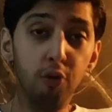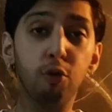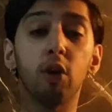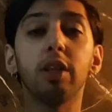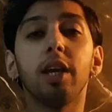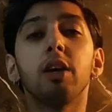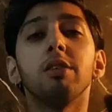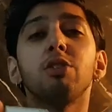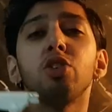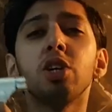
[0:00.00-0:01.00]
for the
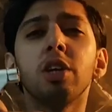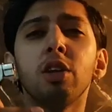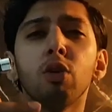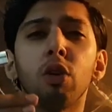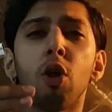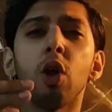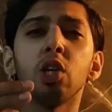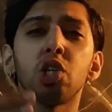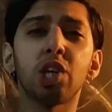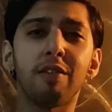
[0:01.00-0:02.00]
continued
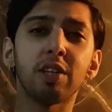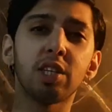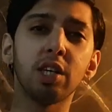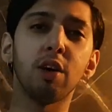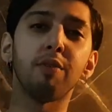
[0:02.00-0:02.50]
longevity